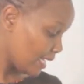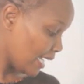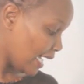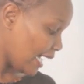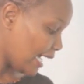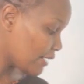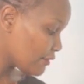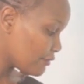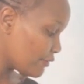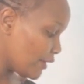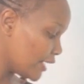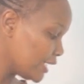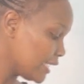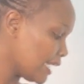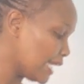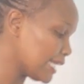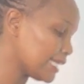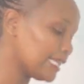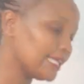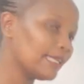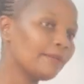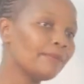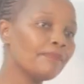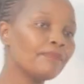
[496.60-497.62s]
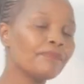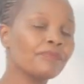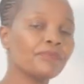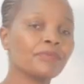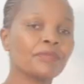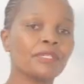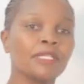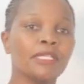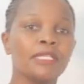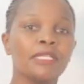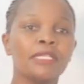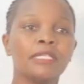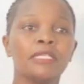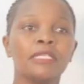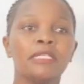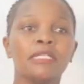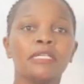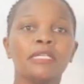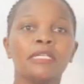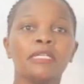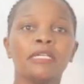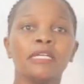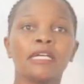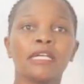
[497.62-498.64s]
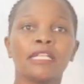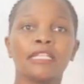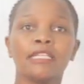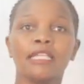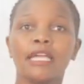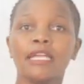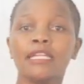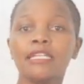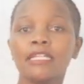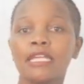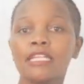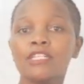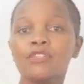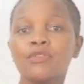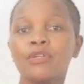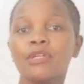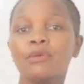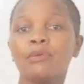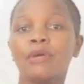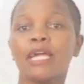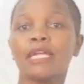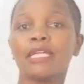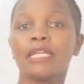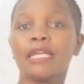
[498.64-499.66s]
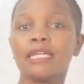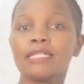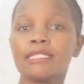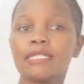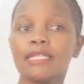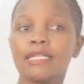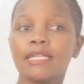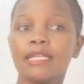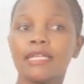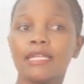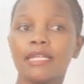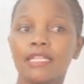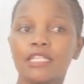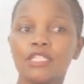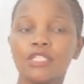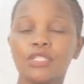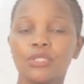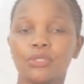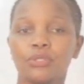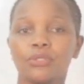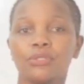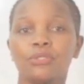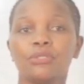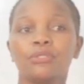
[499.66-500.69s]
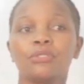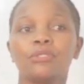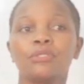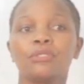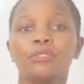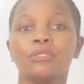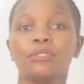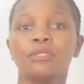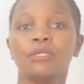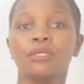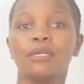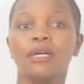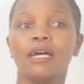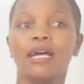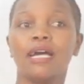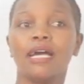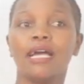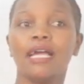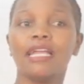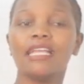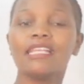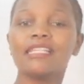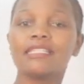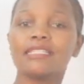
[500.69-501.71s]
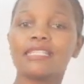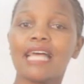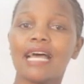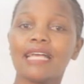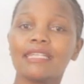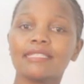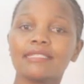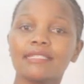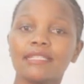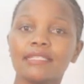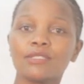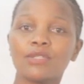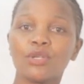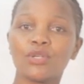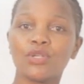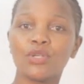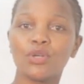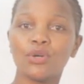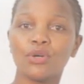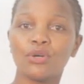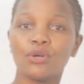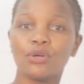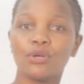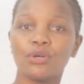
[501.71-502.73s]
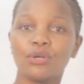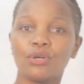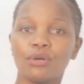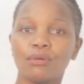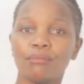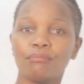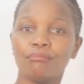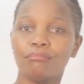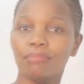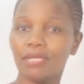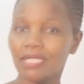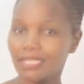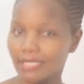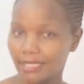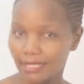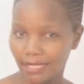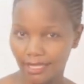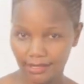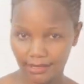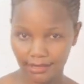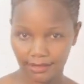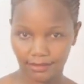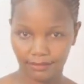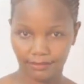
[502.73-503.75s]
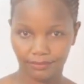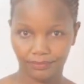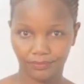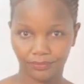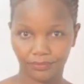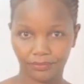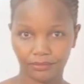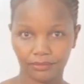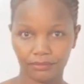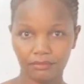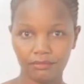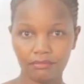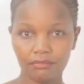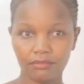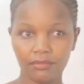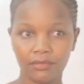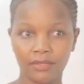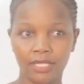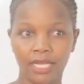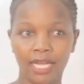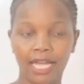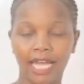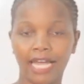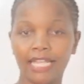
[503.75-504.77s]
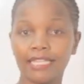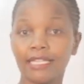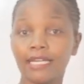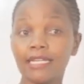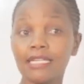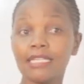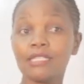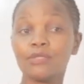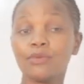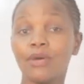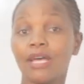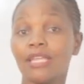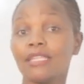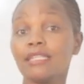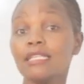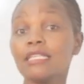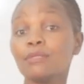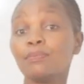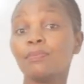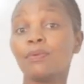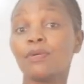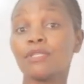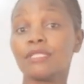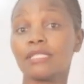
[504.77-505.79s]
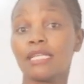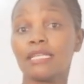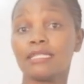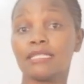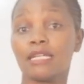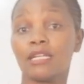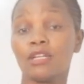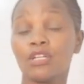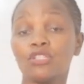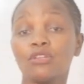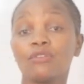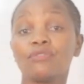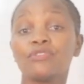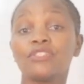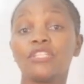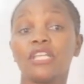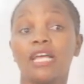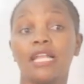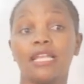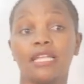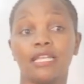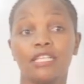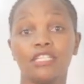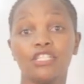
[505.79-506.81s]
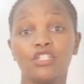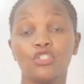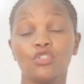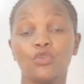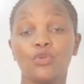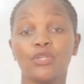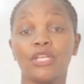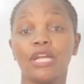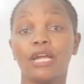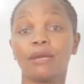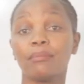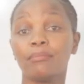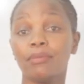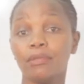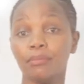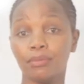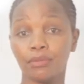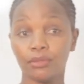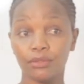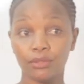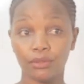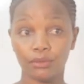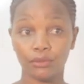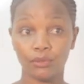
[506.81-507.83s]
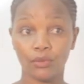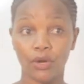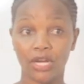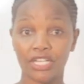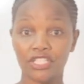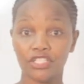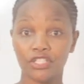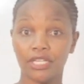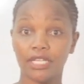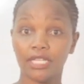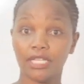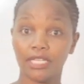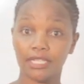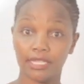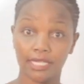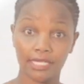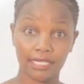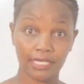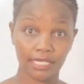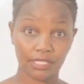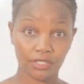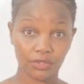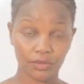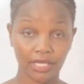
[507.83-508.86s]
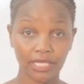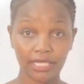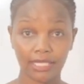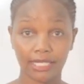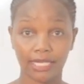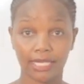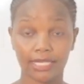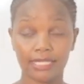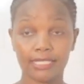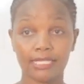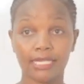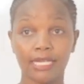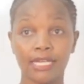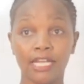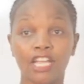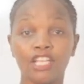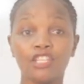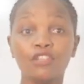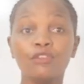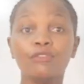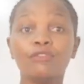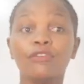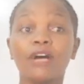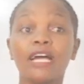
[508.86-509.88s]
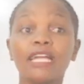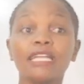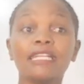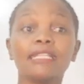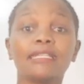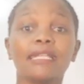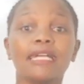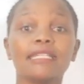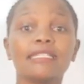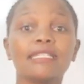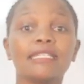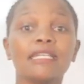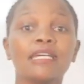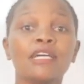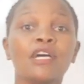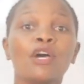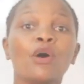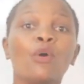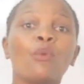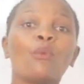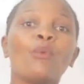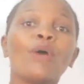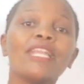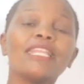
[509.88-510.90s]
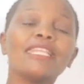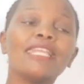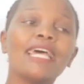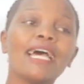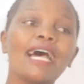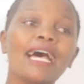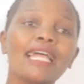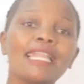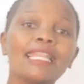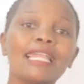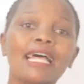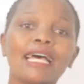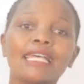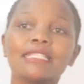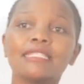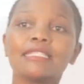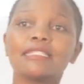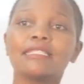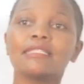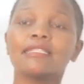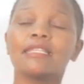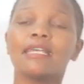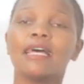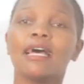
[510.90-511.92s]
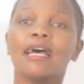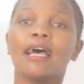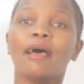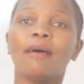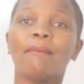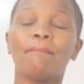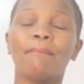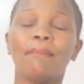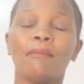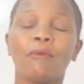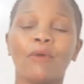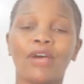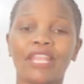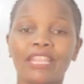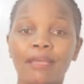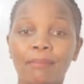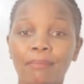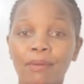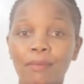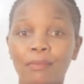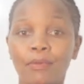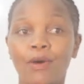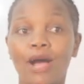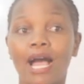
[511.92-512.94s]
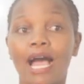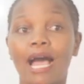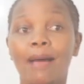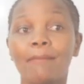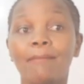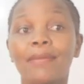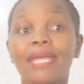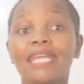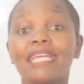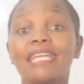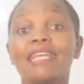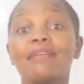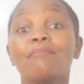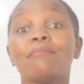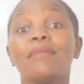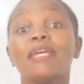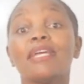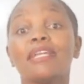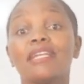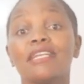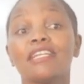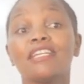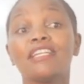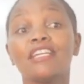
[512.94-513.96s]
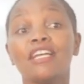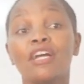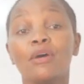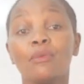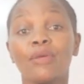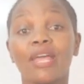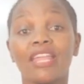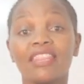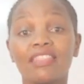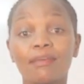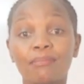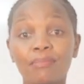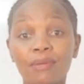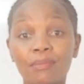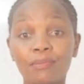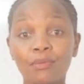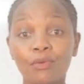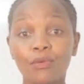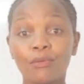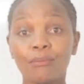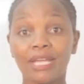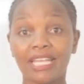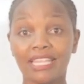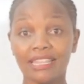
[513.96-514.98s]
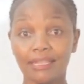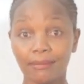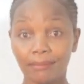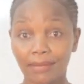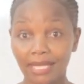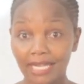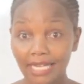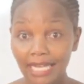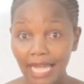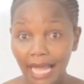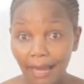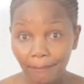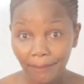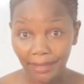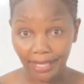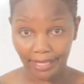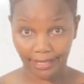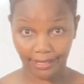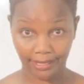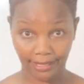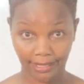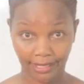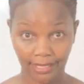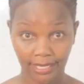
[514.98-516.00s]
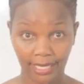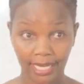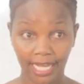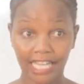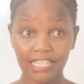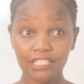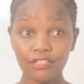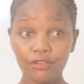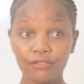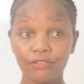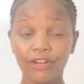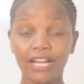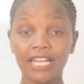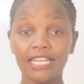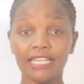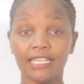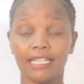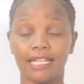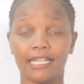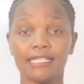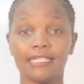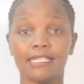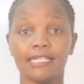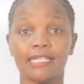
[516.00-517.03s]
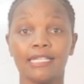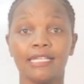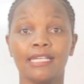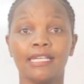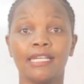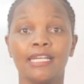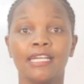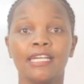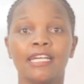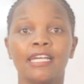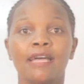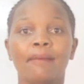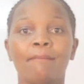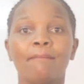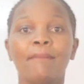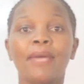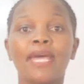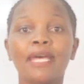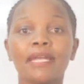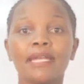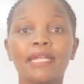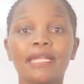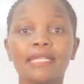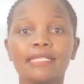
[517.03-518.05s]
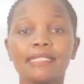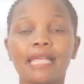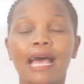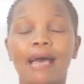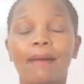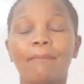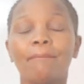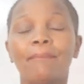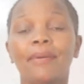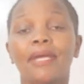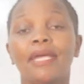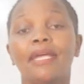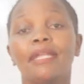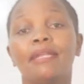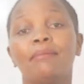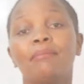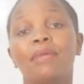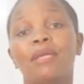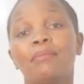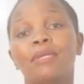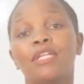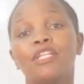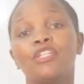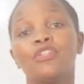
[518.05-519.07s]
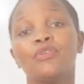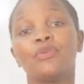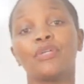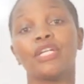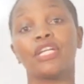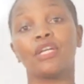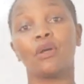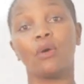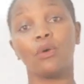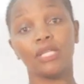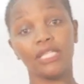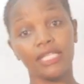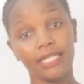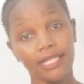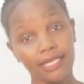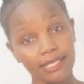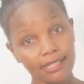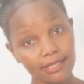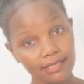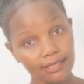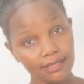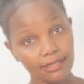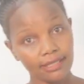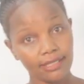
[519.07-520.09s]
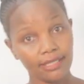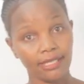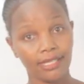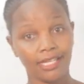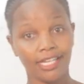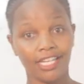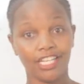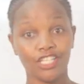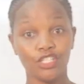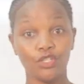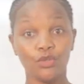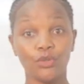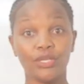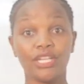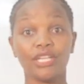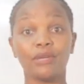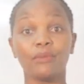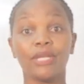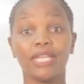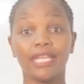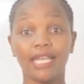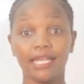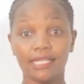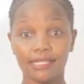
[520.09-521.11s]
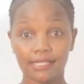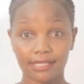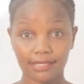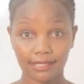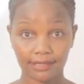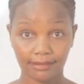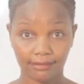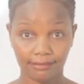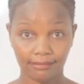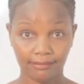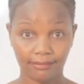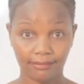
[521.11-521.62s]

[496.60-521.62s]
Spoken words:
And finally, the industry we are getting into is a seasonal business. And that is why this poses a lot of challenge to young people who are training in the industry, in that you find that when the other people are making merry, we are the people who make the merry happen. And you find that merries happen maybe during holidays, during weekends.